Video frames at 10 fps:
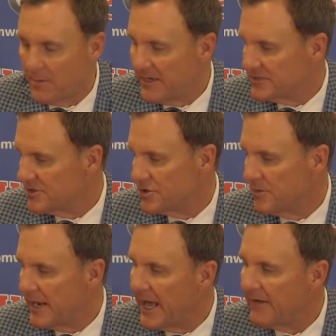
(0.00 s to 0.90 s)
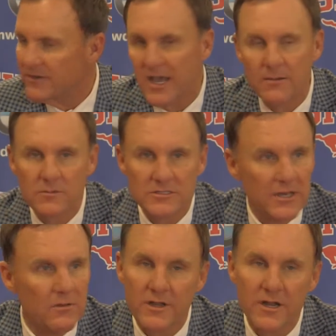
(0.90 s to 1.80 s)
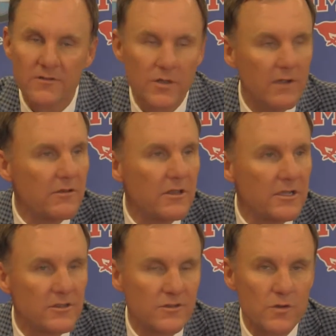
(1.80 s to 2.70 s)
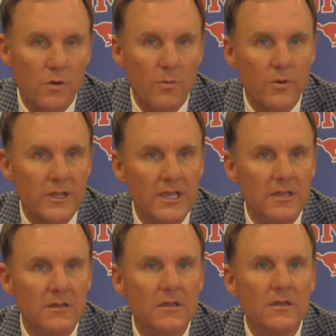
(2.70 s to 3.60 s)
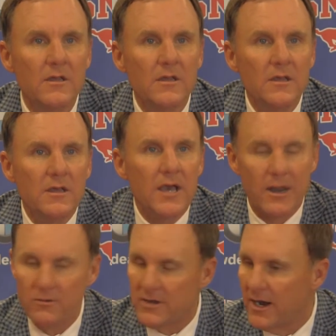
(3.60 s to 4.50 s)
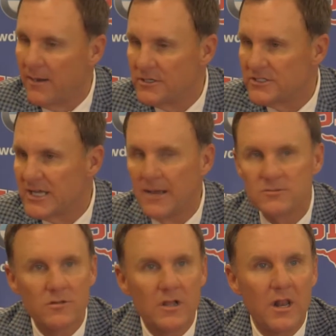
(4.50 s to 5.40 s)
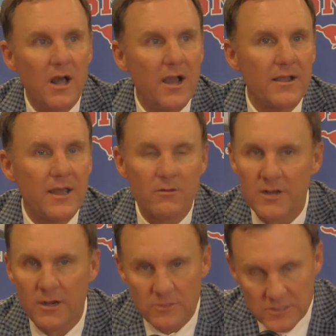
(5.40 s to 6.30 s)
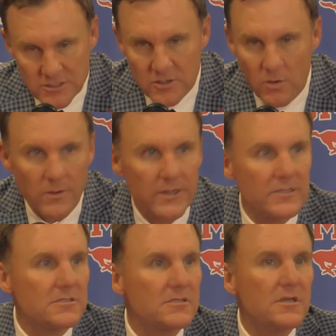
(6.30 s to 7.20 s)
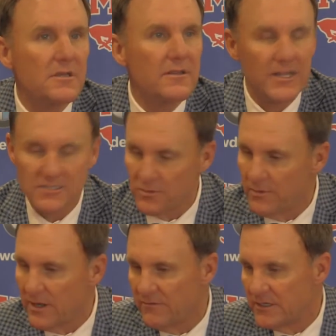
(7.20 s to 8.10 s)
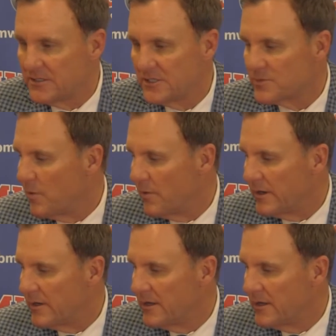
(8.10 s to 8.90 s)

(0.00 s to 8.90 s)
message to them at halftime was I don't care if you ever look at the scoreboard again. I don't care how much time's on the clock. I don't care what the score is. That's irrelevant at this point.